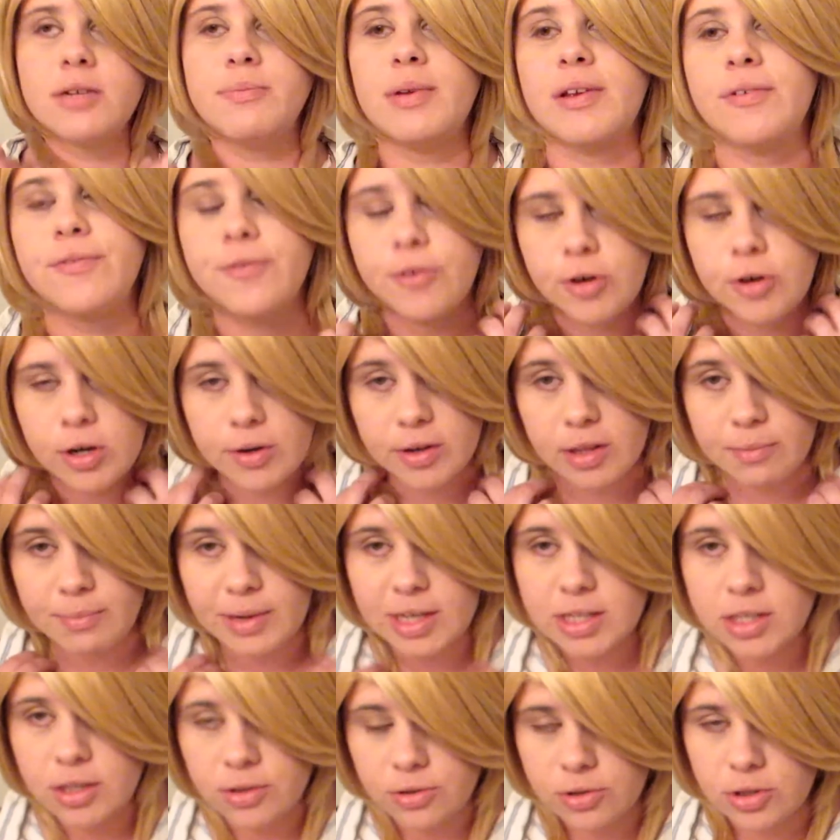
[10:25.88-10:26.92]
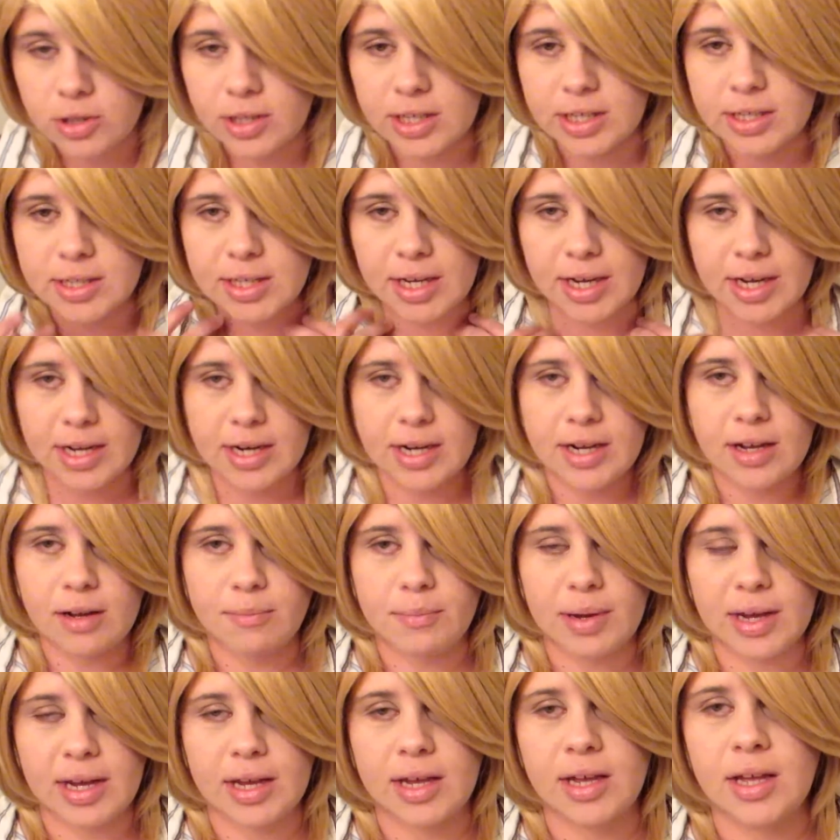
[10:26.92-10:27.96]
before with my social anxiety on
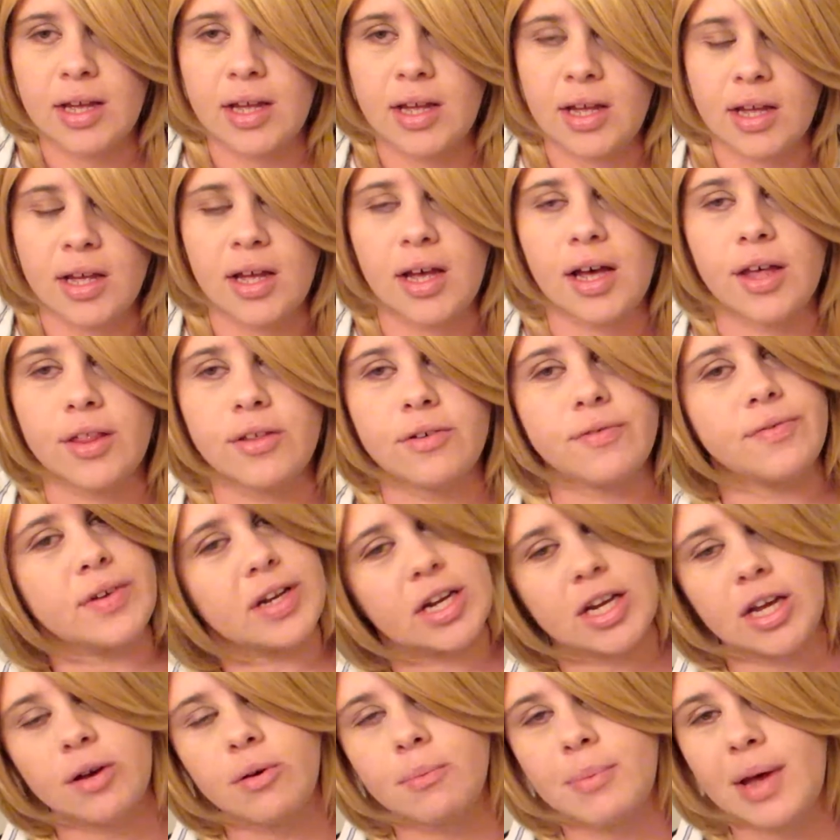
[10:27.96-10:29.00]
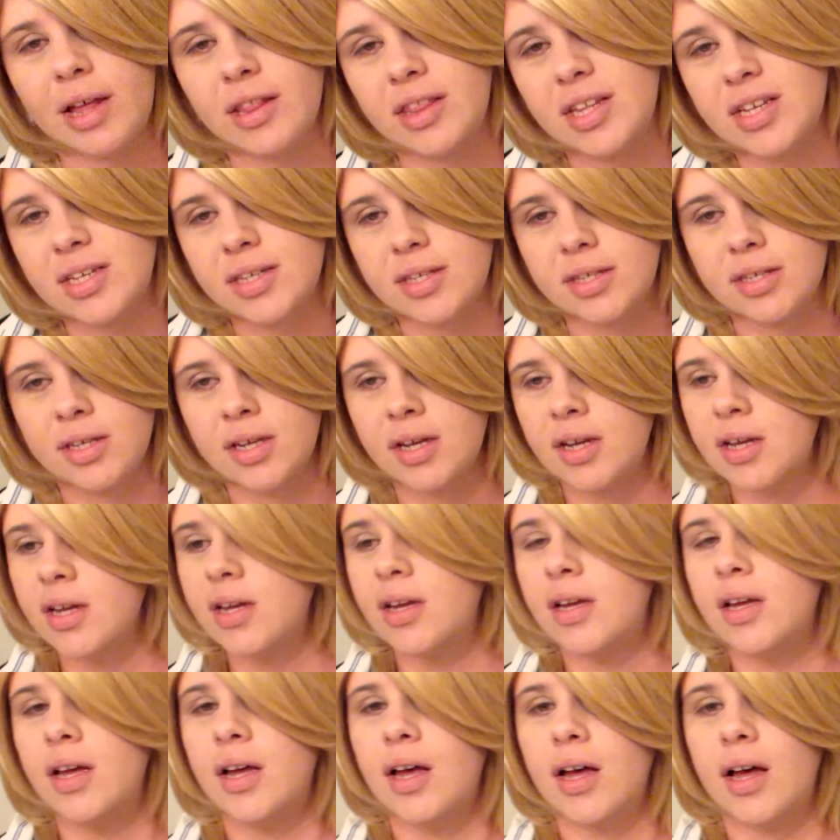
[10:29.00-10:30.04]
my other video about this.
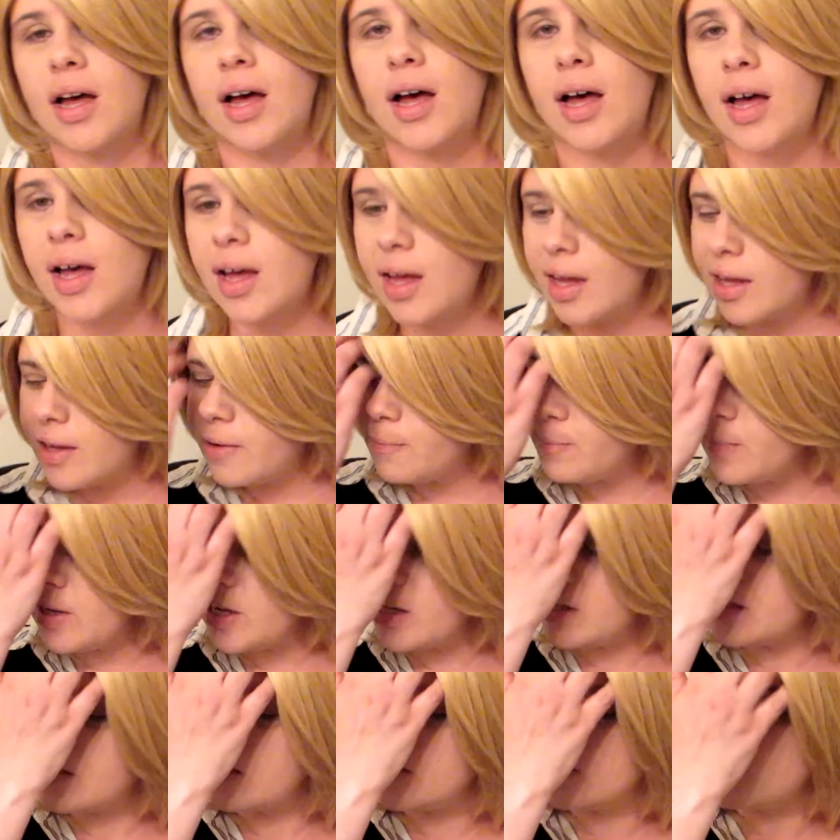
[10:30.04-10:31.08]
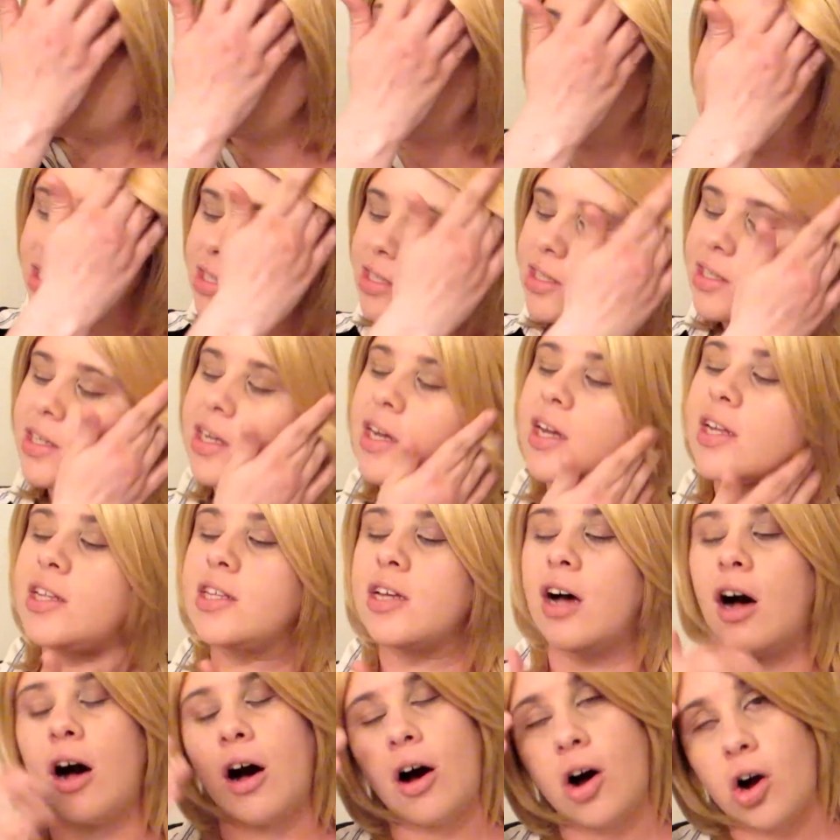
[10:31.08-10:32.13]
It's
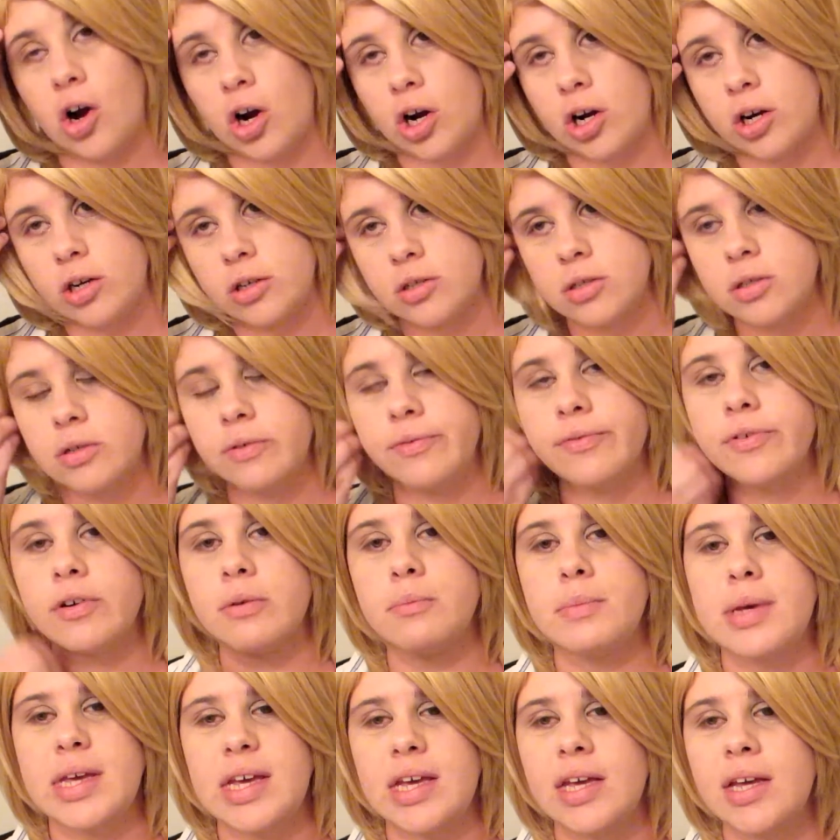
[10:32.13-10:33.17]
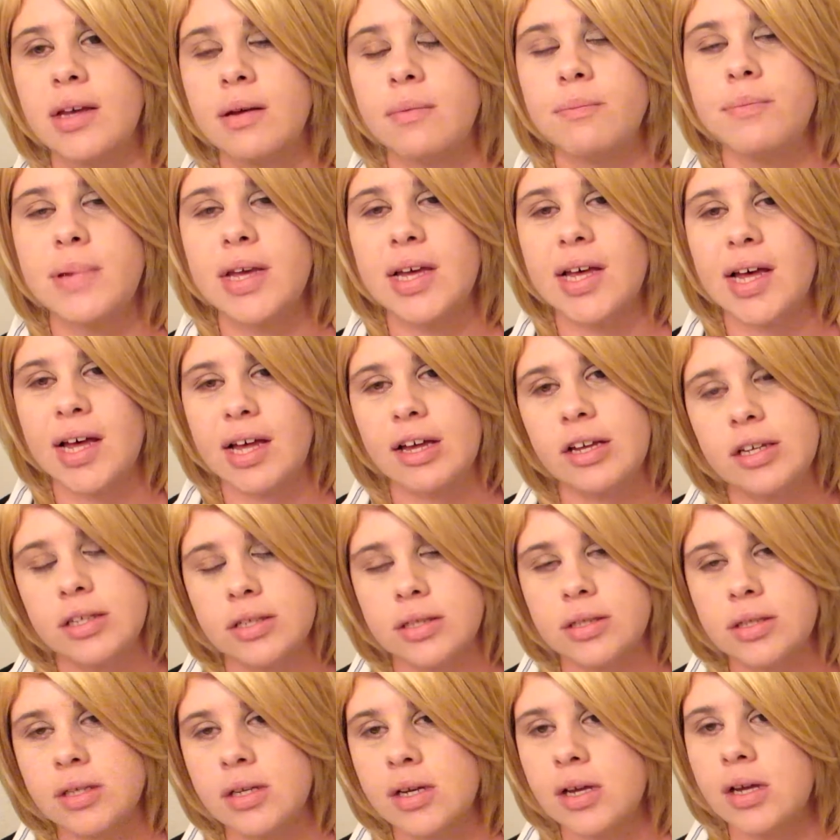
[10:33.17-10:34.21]
hard for me
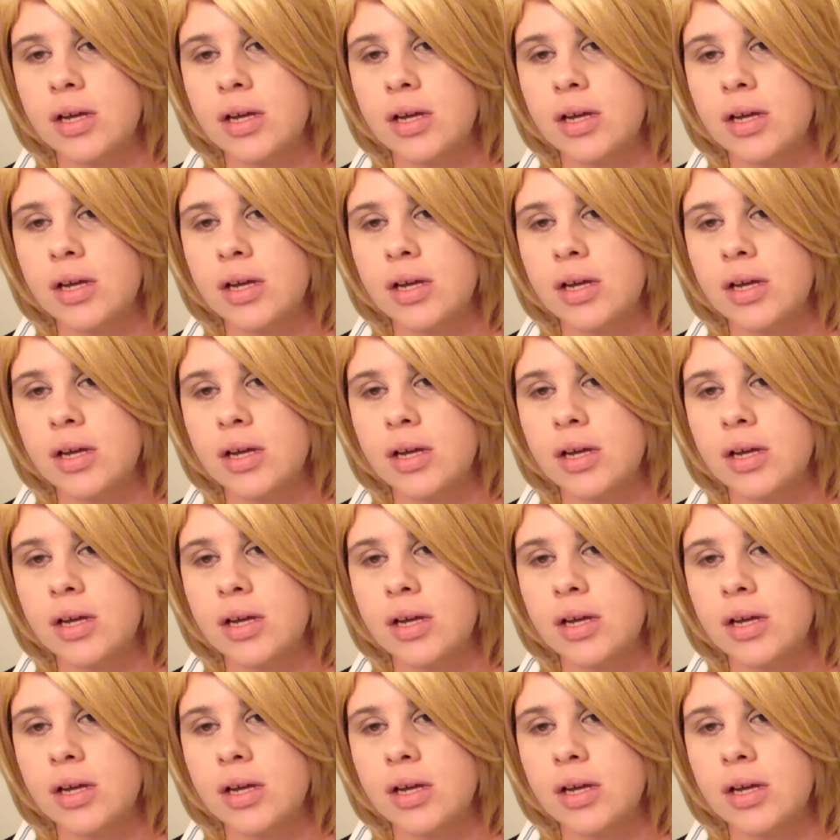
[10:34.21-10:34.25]
because